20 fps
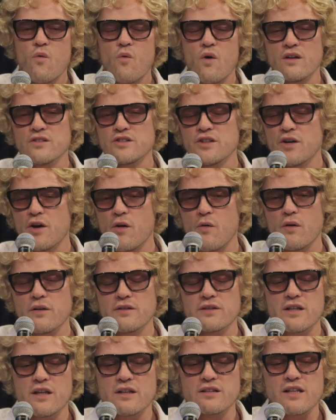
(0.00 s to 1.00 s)
Well, you know,
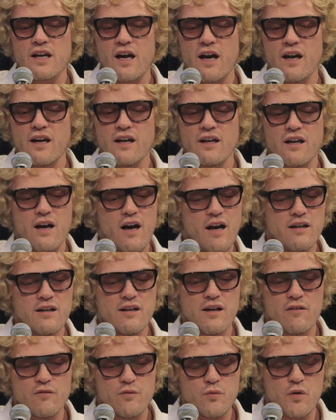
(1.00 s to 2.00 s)
I
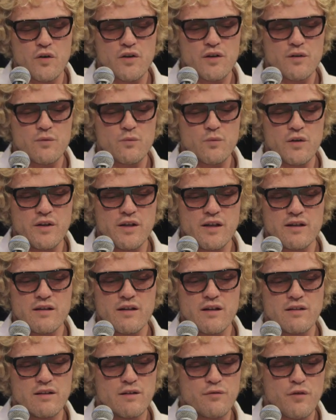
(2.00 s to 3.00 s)
love working with
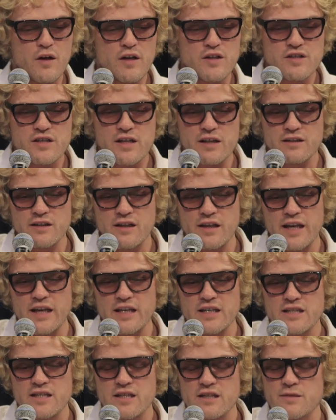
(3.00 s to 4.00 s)
the French
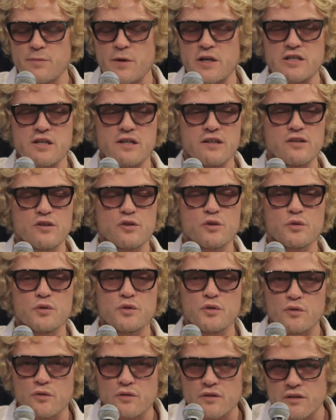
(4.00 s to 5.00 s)
ateliers, especially the
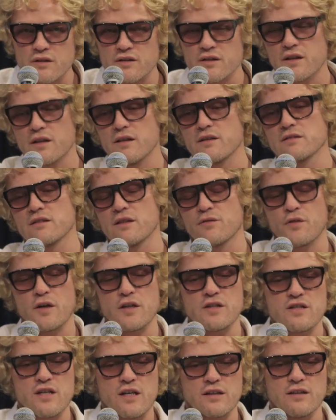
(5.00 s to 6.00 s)
couture in the
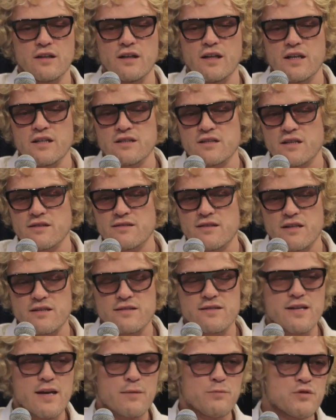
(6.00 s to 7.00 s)
French ateliers is
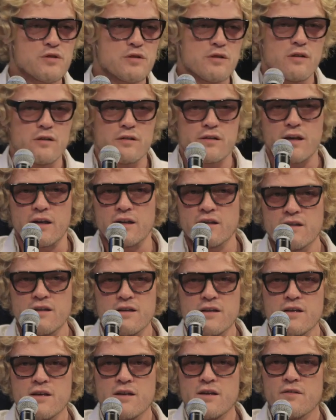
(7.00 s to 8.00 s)
exceptional.
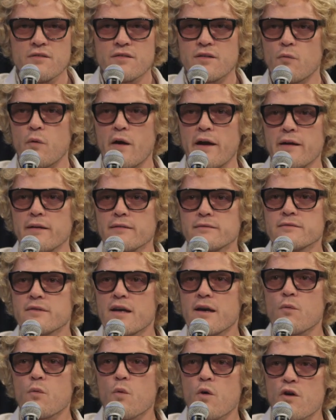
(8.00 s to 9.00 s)
The way
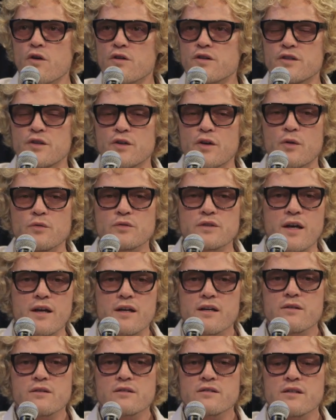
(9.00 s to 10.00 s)
they work, you know,
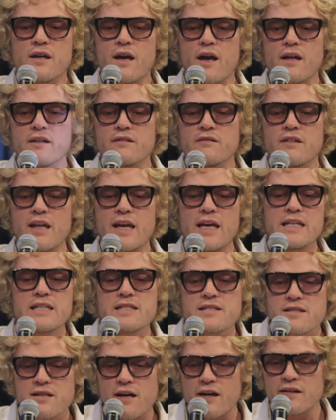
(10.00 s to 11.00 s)
the
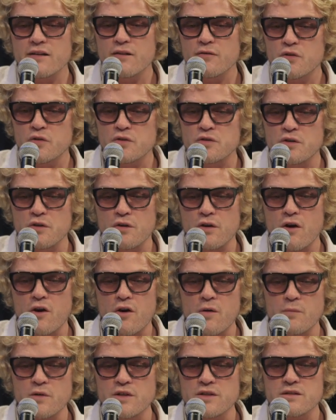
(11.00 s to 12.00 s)
inside of couture
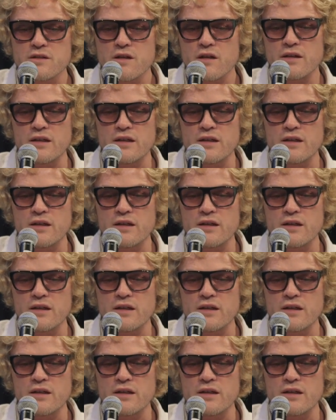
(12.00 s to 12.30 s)
garments